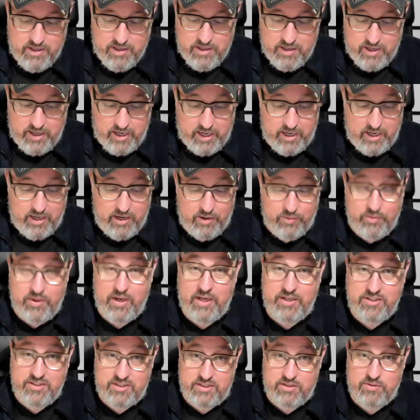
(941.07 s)
at how
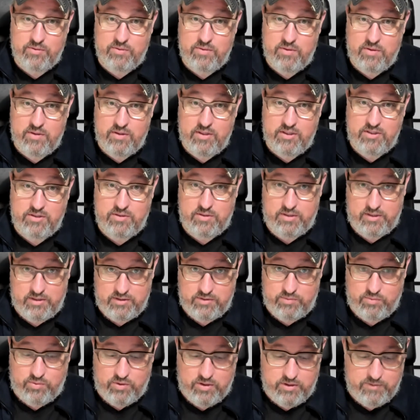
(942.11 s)
nice these
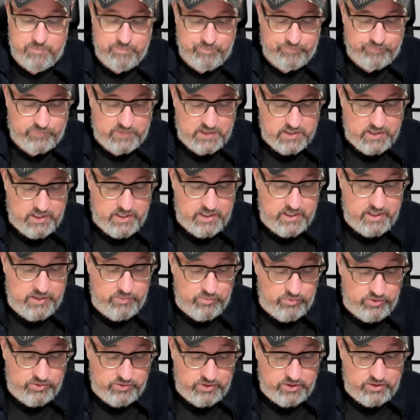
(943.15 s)
things were. And I
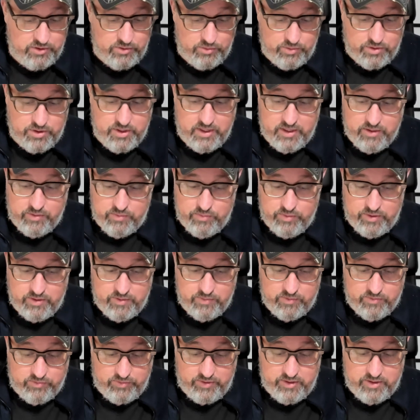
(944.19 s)
really do think with a
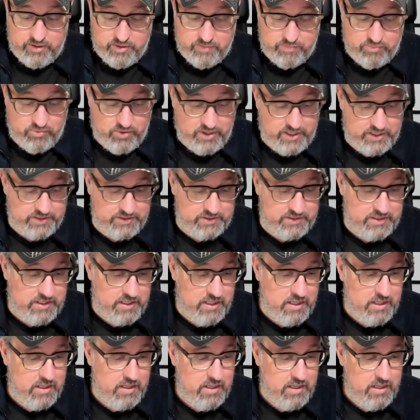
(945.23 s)
queen and a press,
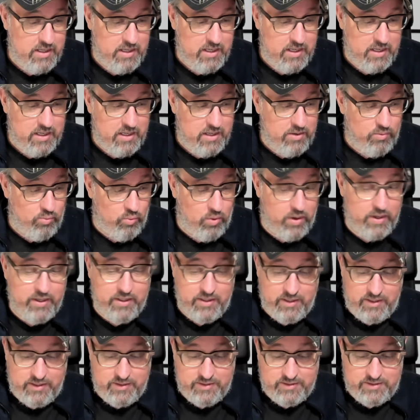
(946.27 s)
one of
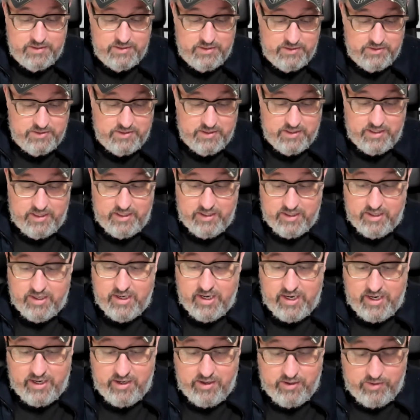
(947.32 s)
these is going to hit a
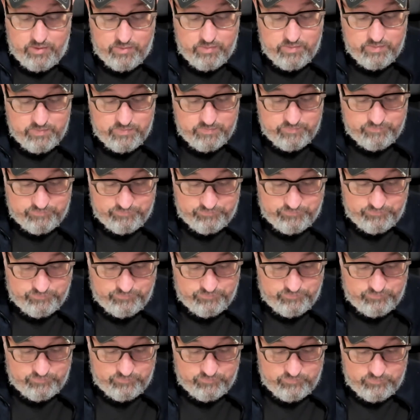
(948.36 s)
9.0,
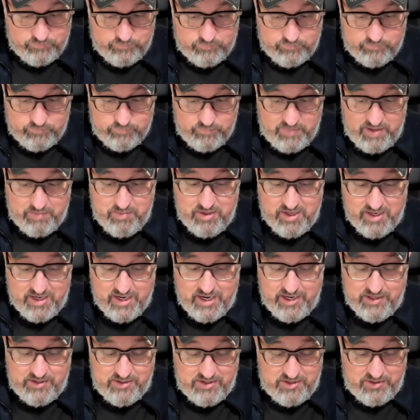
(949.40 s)
maybe a
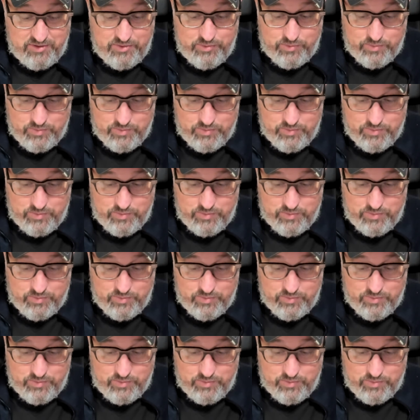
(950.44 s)
9.2.